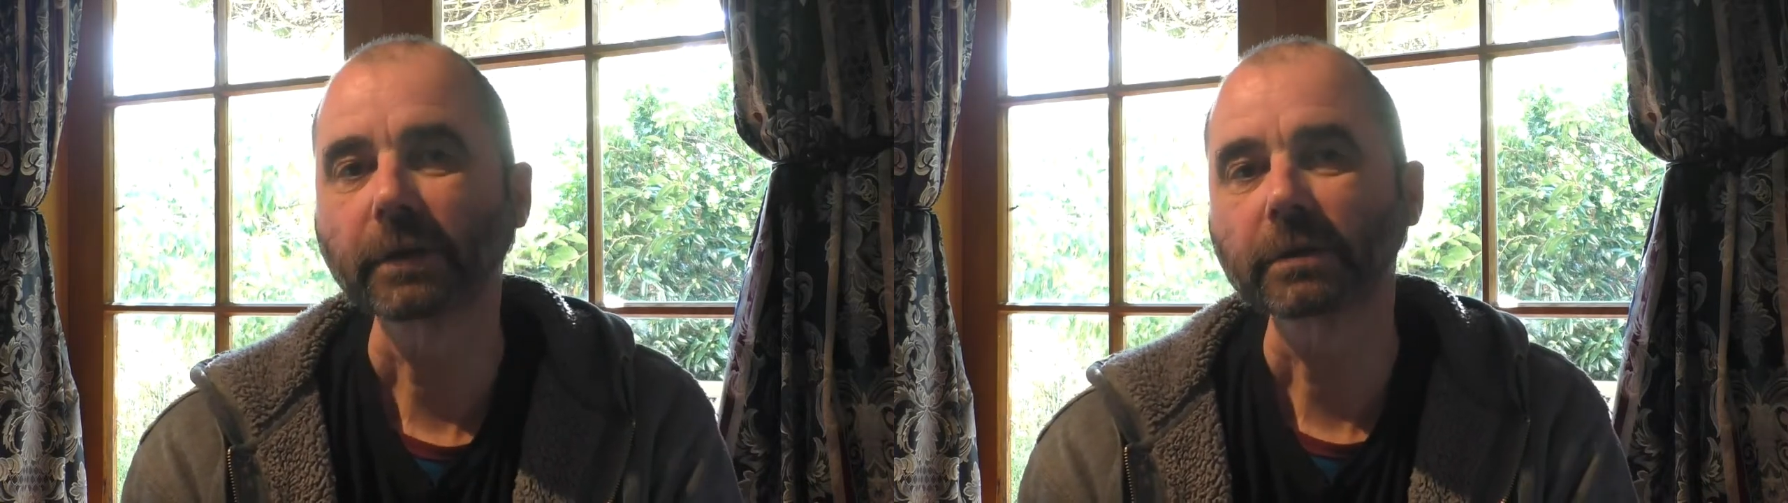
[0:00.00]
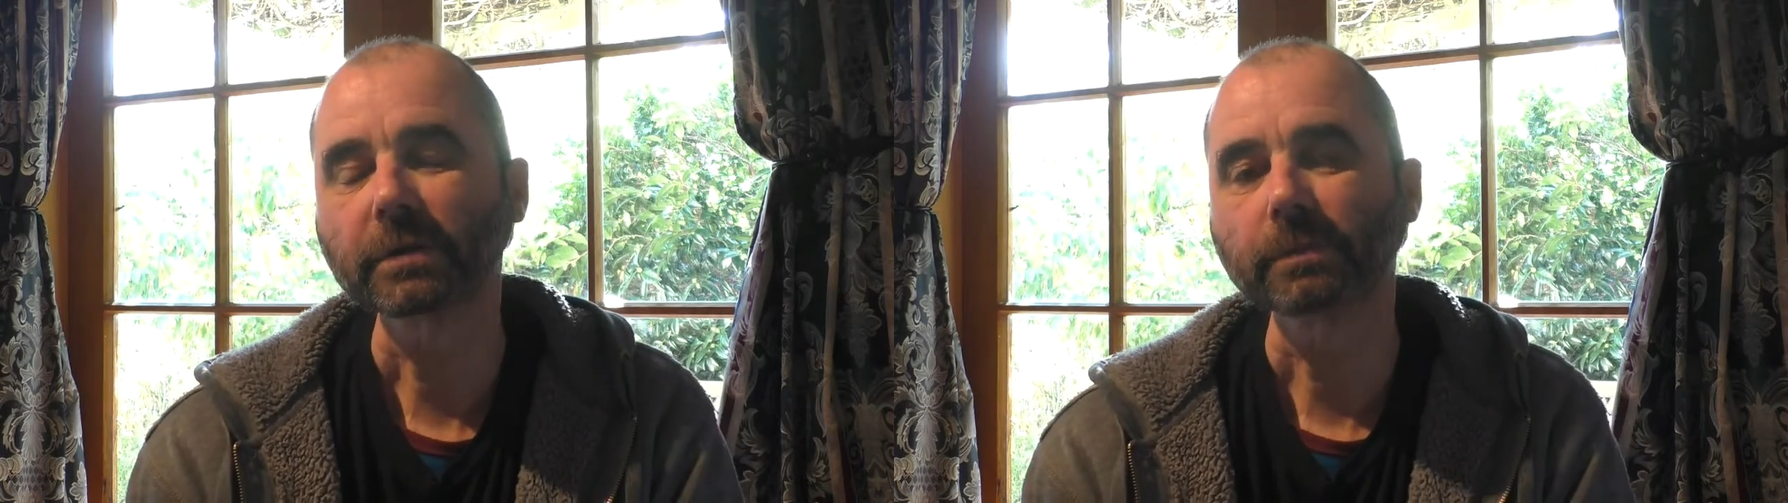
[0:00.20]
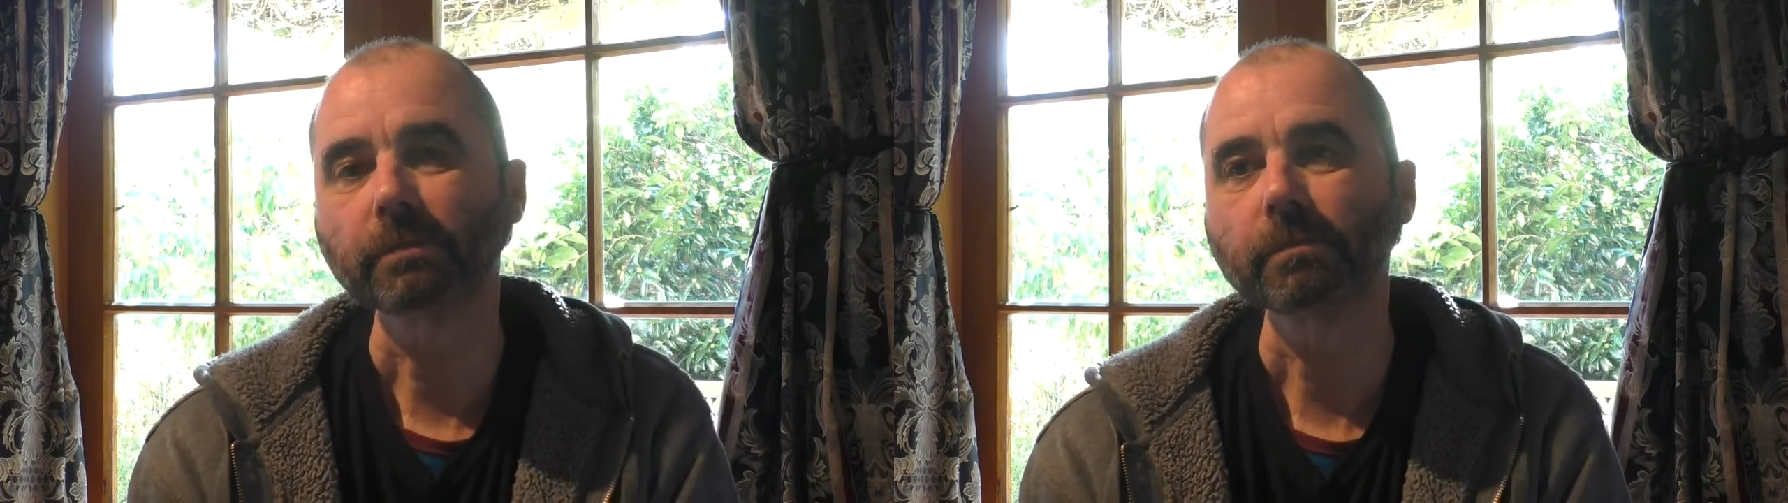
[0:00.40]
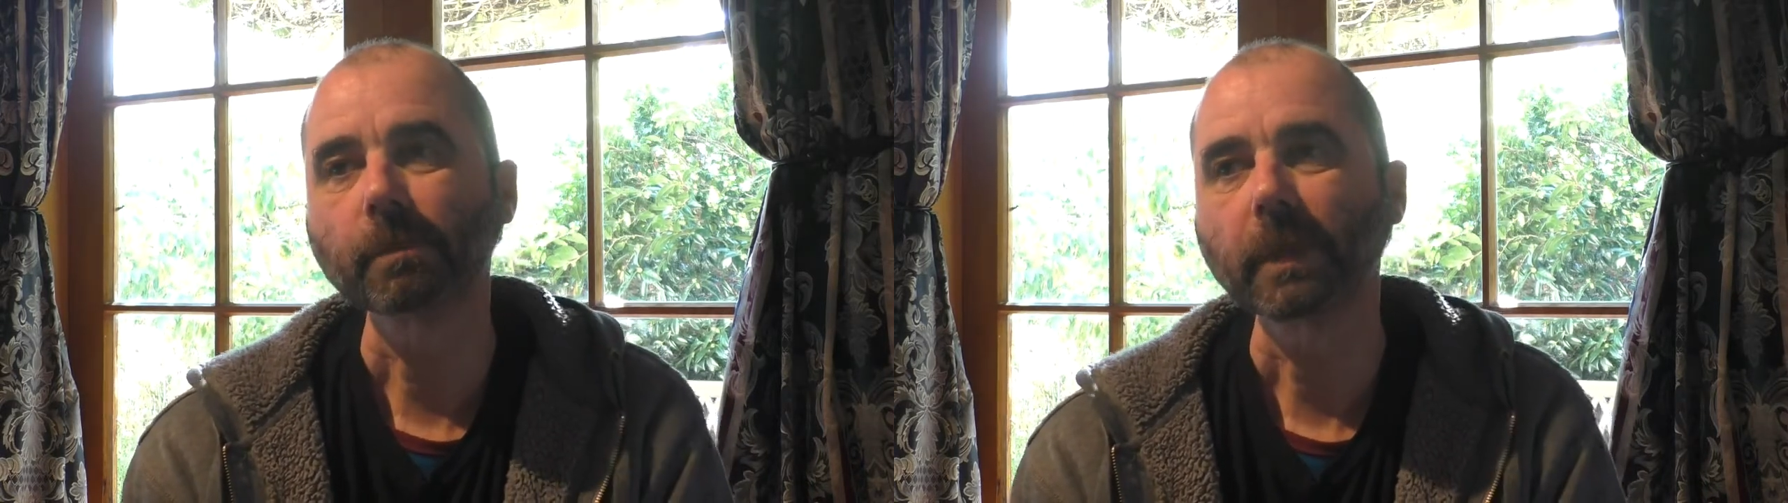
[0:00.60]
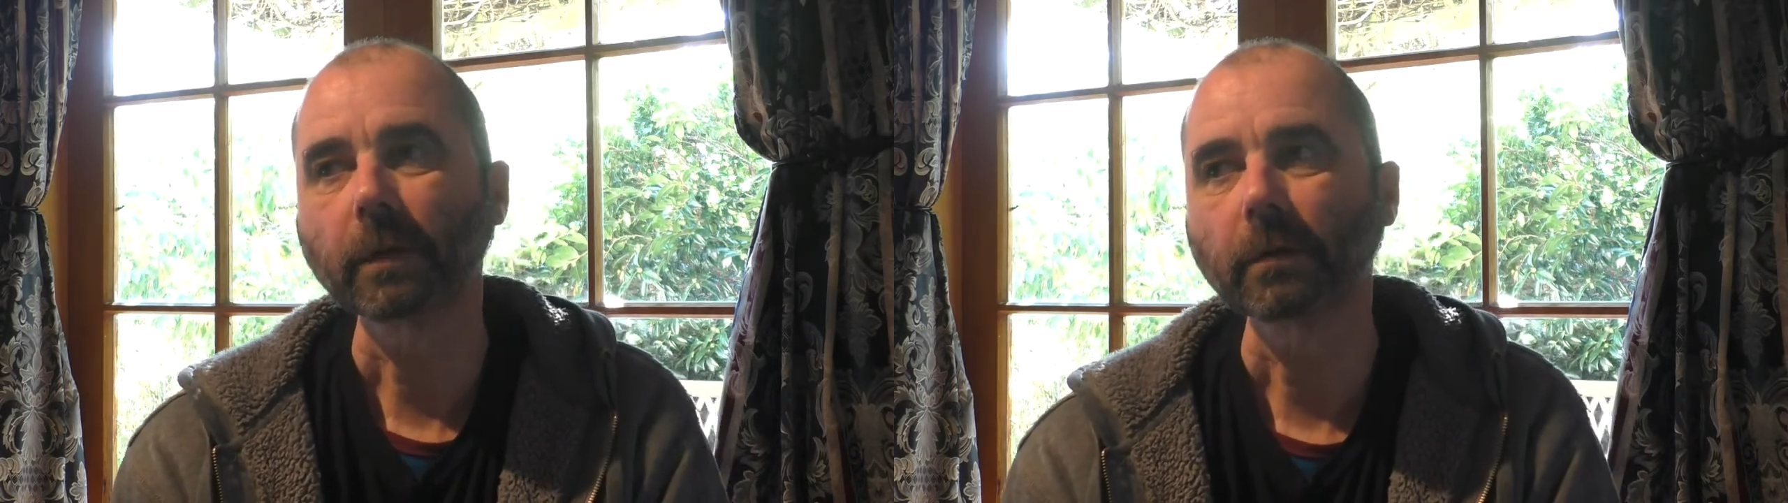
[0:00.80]

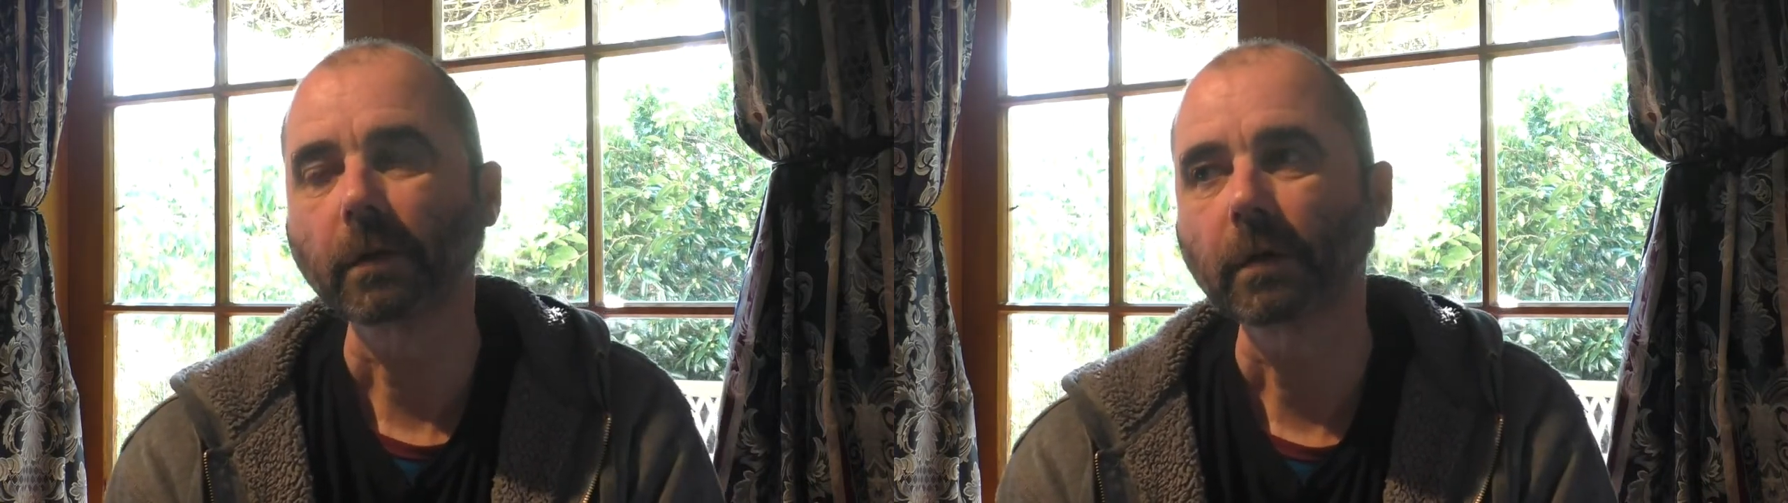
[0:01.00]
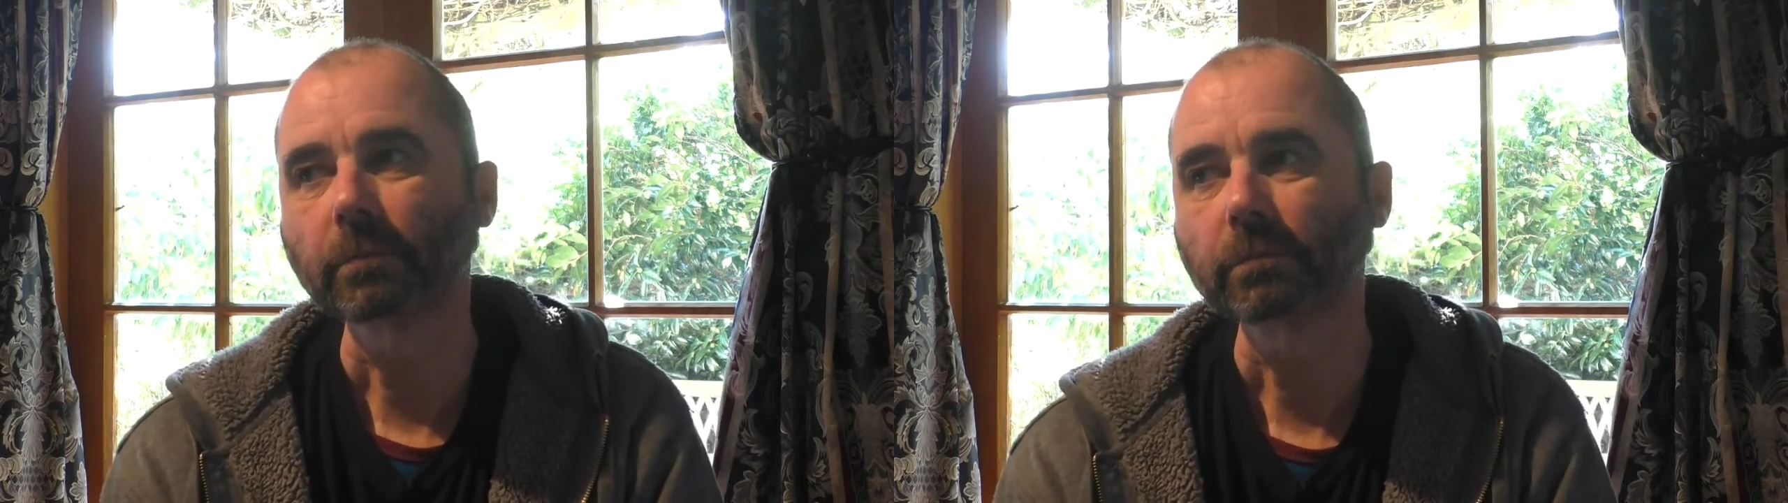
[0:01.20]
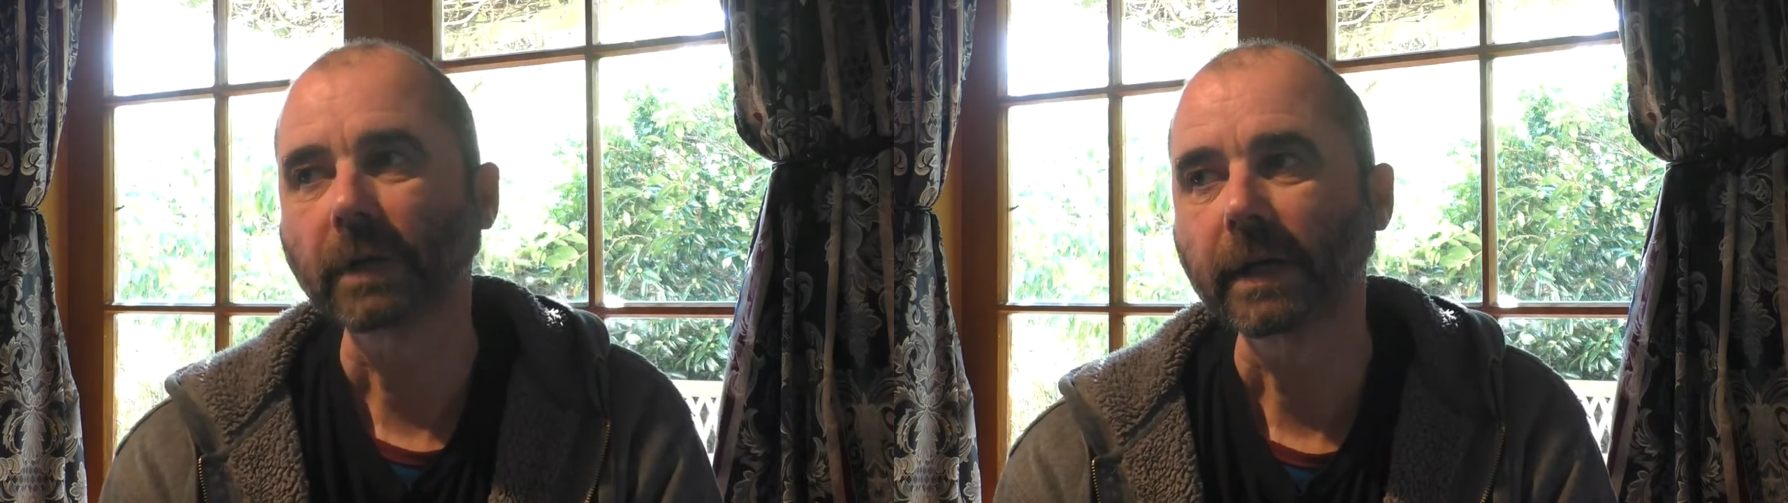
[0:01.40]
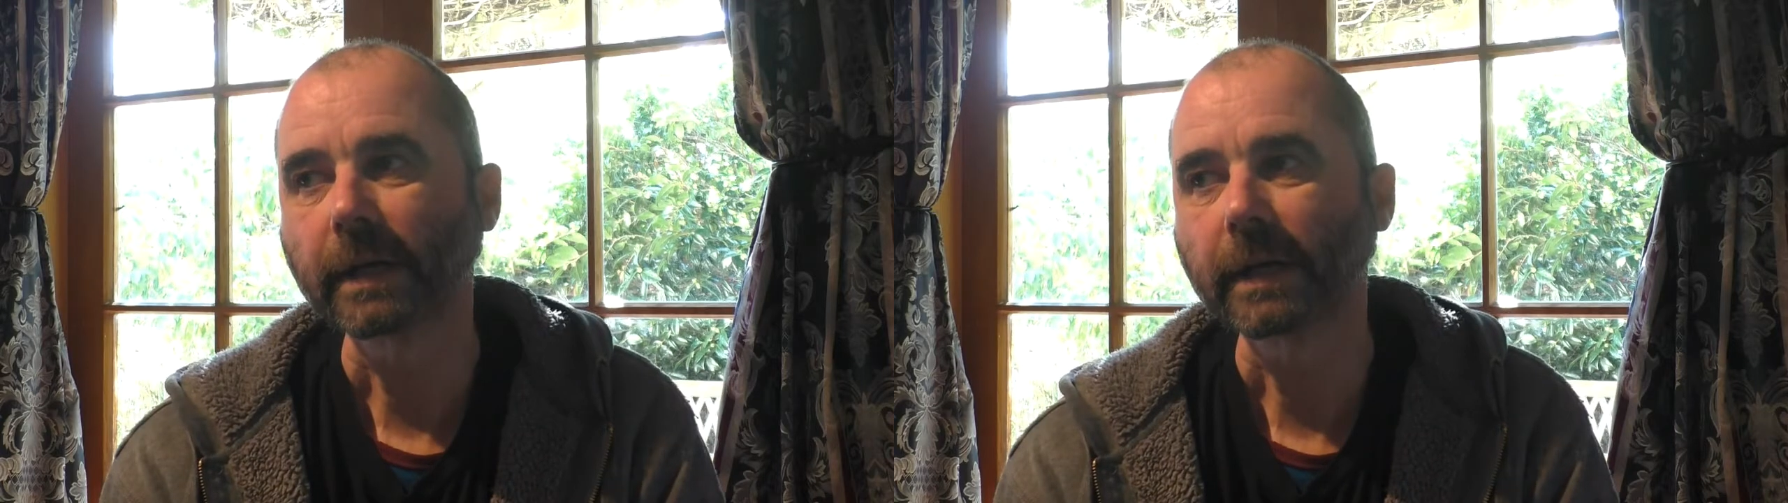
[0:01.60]
I'm